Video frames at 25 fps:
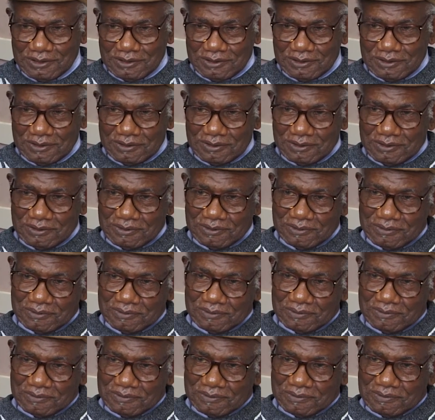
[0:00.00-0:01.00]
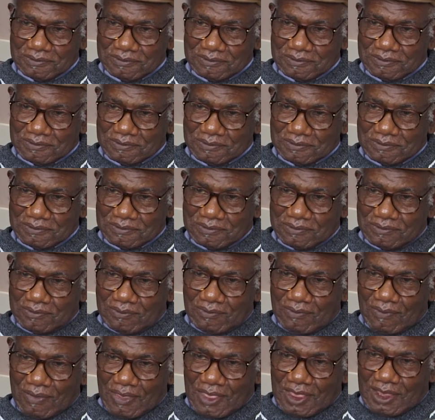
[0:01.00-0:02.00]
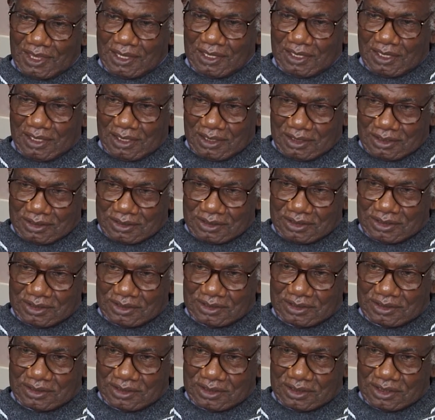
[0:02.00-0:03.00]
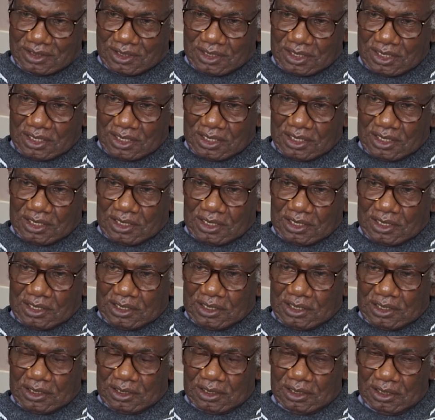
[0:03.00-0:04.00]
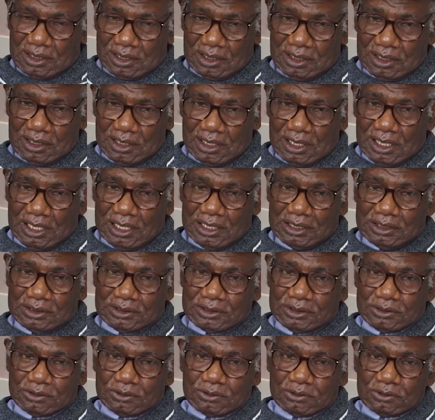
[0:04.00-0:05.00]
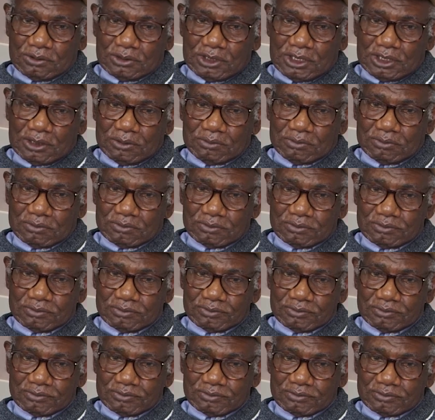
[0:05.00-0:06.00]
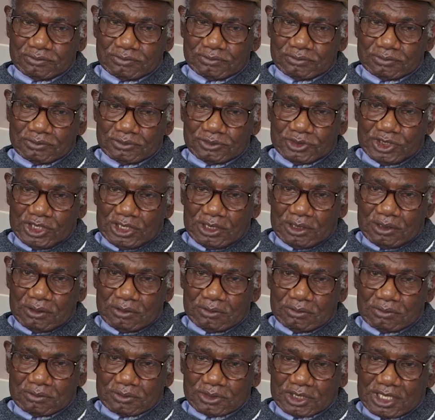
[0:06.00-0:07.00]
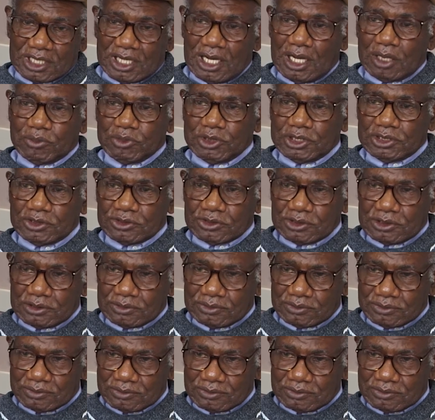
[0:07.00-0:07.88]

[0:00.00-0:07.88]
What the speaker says: You said that you worked. Yes. What sort of work did you do? I do carpentry.